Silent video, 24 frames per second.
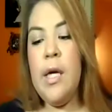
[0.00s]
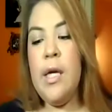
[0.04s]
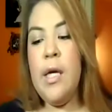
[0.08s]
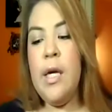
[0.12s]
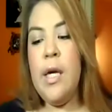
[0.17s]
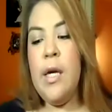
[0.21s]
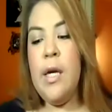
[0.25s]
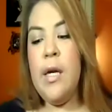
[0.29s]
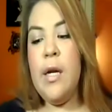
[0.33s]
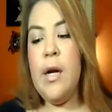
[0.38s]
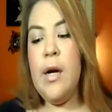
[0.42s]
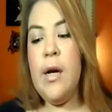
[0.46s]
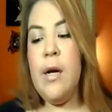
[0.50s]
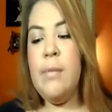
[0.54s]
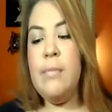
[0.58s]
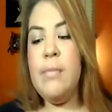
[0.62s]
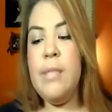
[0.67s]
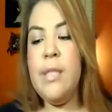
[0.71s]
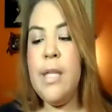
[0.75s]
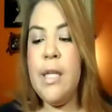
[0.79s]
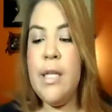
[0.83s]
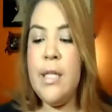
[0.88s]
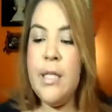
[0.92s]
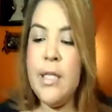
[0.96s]
I
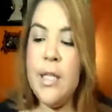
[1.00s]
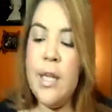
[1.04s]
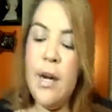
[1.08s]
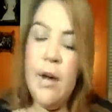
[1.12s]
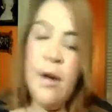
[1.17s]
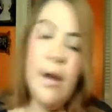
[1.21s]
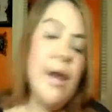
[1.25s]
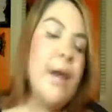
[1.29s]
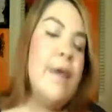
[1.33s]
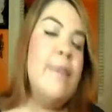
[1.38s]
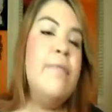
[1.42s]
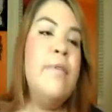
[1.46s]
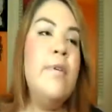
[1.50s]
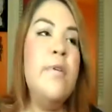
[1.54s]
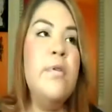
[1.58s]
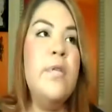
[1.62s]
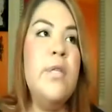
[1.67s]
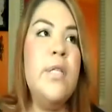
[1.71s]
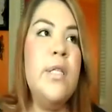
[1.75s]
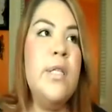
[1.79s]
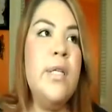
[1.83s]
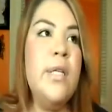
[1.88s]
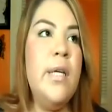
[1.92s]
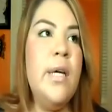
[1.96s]
can test it out. I've
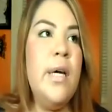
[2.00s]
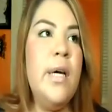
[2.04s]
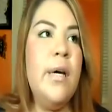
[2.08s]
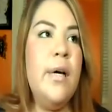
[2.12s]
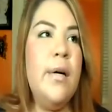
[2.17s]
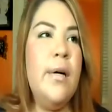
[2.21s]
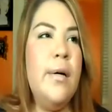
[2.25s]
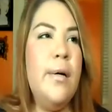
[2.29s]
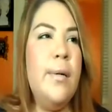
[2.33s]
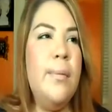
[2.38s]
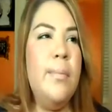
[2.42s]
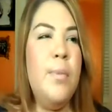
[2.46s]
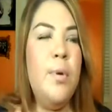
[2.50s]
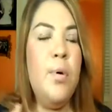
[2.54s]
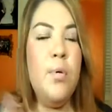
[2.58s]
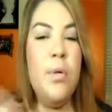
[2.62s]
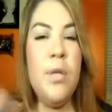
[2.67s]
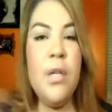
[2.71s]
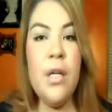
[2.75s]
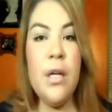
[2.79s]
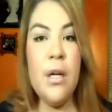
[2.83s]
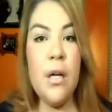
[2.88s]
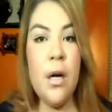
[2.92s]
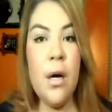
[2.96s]
used it
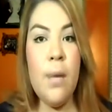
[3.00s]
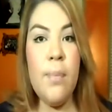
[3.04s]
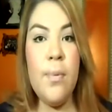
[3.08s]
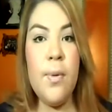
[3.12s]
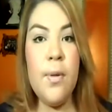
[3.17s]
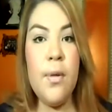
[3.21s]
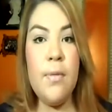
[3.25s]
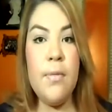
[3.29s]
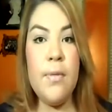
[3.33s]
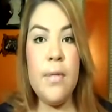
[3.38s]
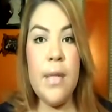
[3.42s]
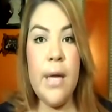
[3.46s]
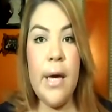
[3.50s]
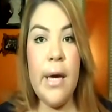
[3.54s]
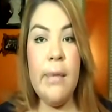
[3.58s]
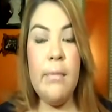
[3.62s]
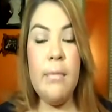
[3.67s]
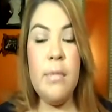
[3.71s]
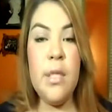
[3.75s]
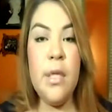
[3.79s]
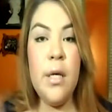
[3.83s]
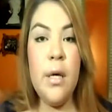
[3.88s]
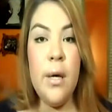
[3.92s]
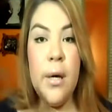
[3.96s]
only a couple of
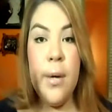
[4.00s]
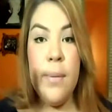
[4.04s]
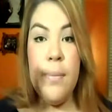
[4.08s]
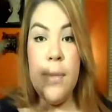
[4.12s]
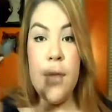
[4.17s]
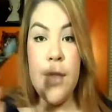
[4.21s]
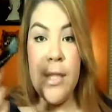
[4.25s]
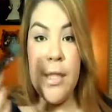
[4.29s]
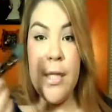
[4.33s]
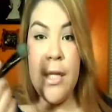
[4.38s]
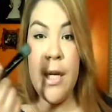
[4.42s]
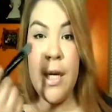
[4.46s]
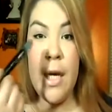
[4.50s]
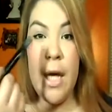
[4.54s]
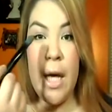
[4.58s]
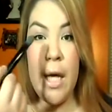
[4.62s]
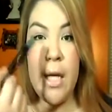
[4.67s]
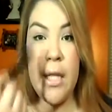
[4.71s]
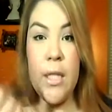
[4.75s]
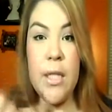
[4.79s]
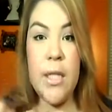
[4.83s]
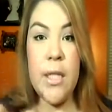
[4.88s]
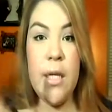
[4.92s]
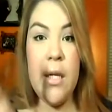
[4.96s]
times, but today
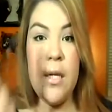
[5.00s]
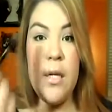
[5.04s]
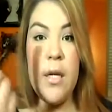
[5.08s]
I